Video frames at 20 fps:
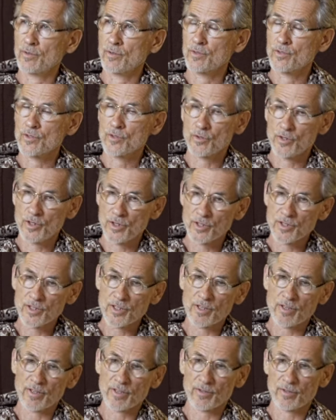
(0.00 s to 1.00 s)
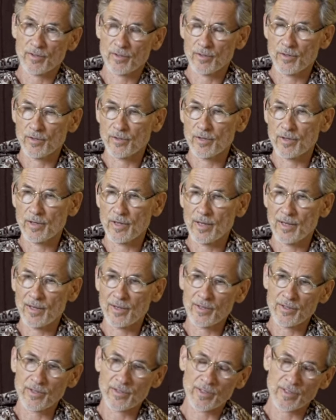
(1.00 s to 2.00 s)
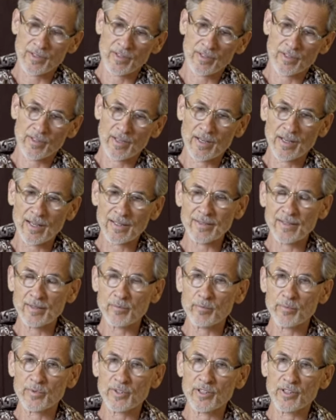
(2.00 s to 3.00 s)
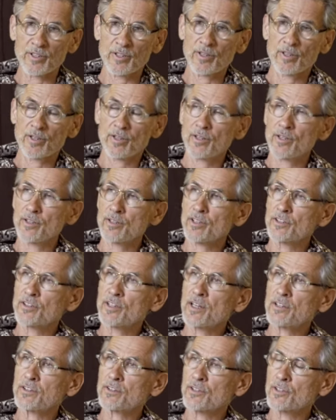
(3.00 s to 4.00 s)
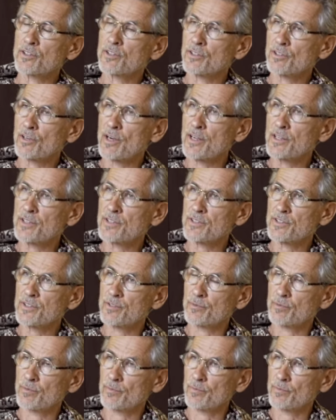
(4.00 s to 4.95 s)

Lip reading: So yes, I had an attempt in the Tantric Christ